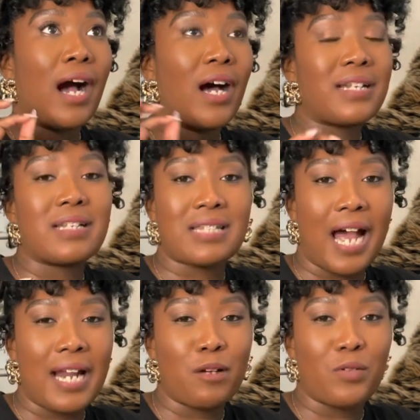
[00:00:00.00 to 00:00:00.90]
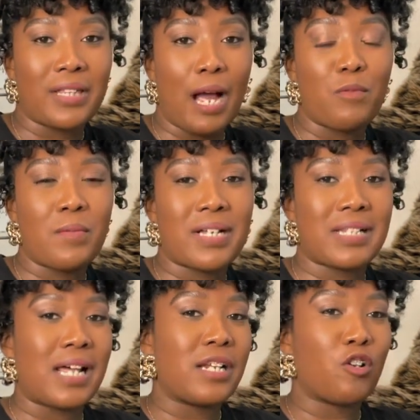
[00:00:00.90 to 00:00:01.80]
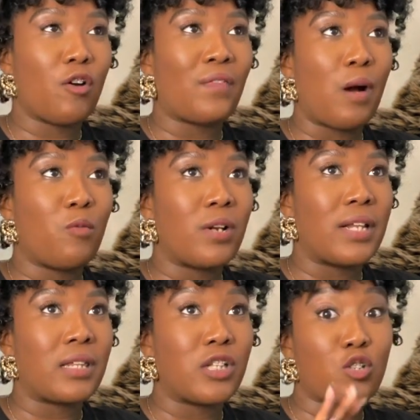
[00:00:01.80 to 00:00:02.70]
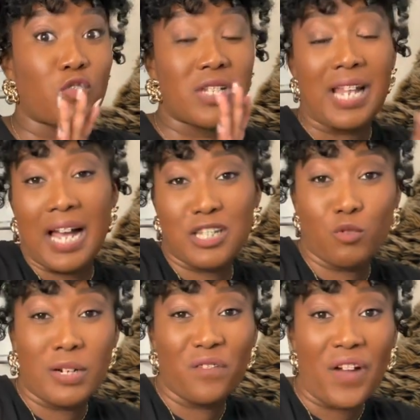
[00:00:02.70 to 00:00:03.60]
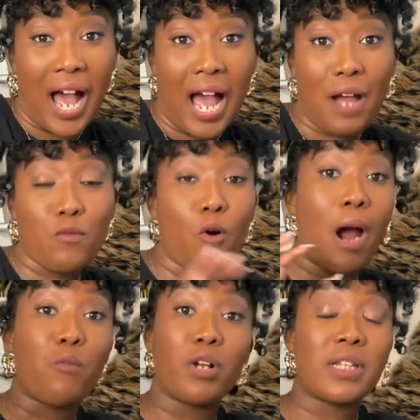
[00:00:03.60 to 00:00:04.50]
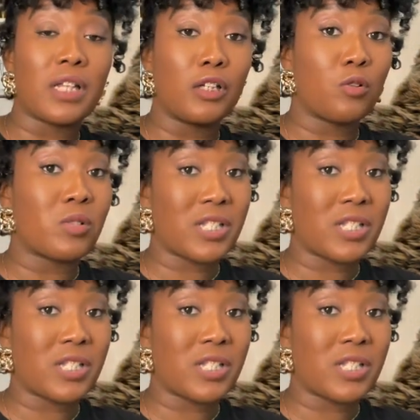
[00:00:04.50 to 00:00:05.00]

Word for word: undecided with that one because I didn't know if I wanted the size twenty-five or I wanted the little